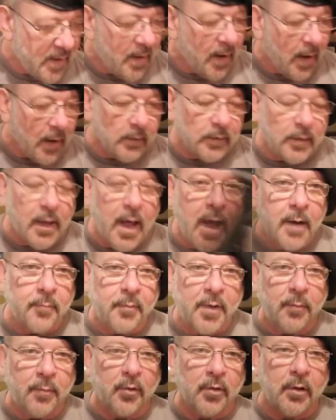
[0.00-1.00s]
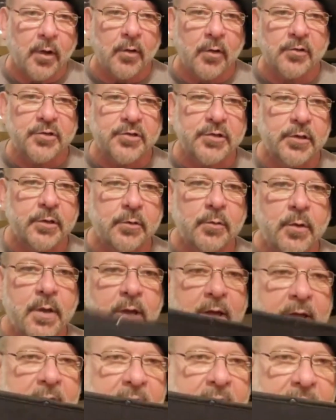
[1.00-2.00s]
a lot of people go to,
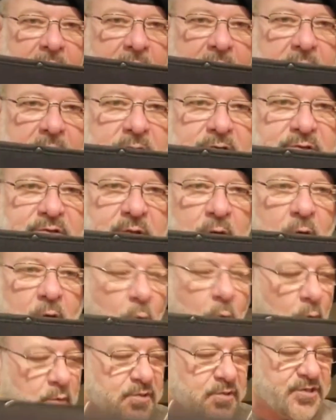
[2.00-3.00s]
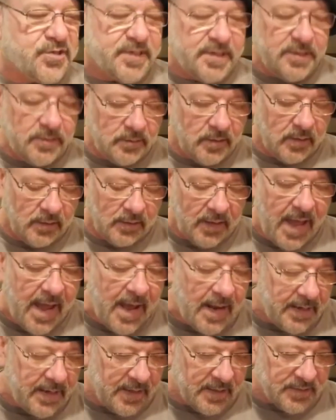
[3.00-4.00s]
is the Cold Steel
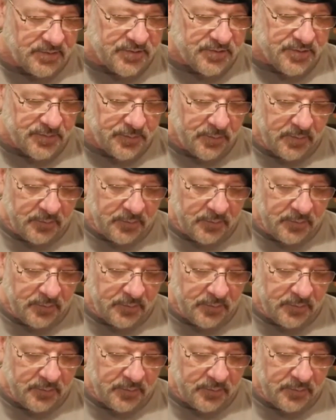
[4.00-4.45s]
Gladius.